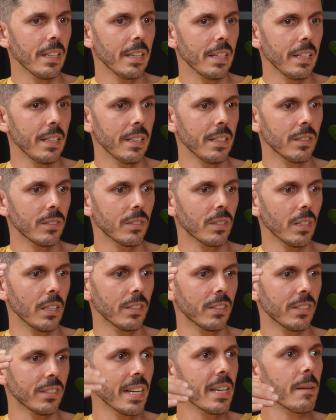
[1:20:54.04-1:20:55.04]
is a
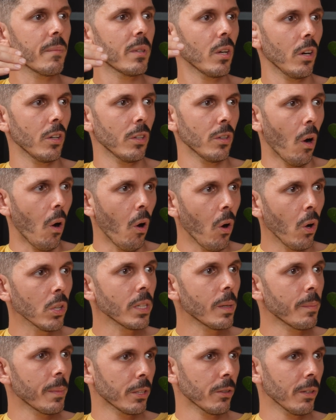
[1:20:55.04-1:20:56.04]
statement on all
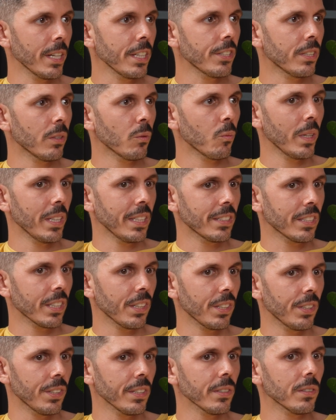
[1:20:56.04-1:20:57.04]
immigration when it's
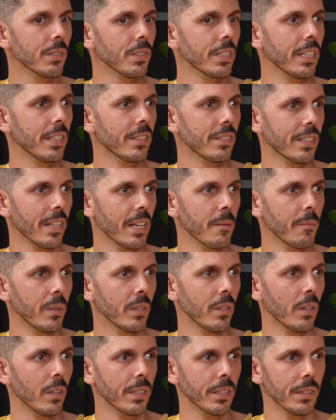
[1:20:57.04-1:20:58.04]
clearly a
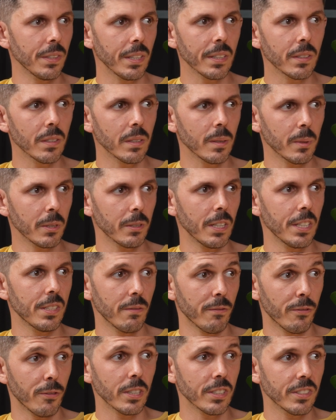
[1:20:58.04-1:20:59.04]
statement on illegal
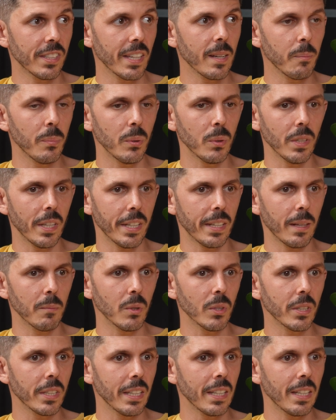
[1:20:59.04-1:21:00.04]
immigration. For example, like I'm
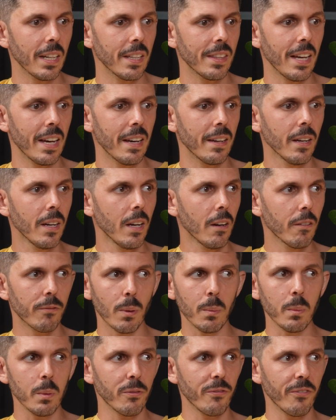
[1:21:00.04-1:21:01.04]
looking at that
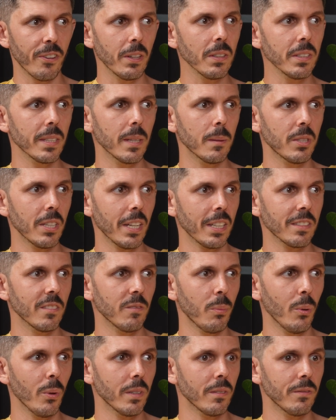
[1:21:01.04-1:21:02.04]
from a fairly
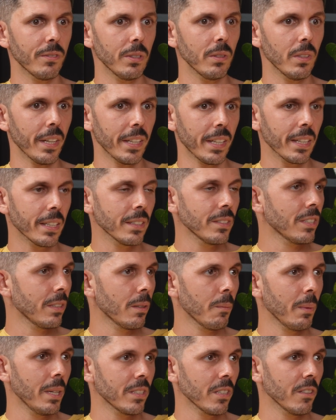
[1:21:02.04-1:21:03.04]
objective point of view. Like I consider
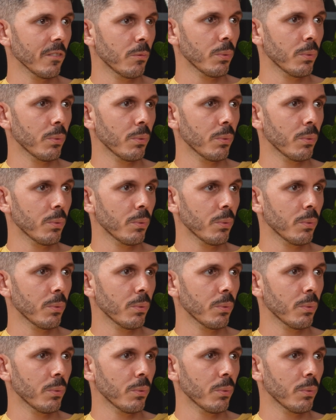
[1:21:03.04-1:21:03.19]
myself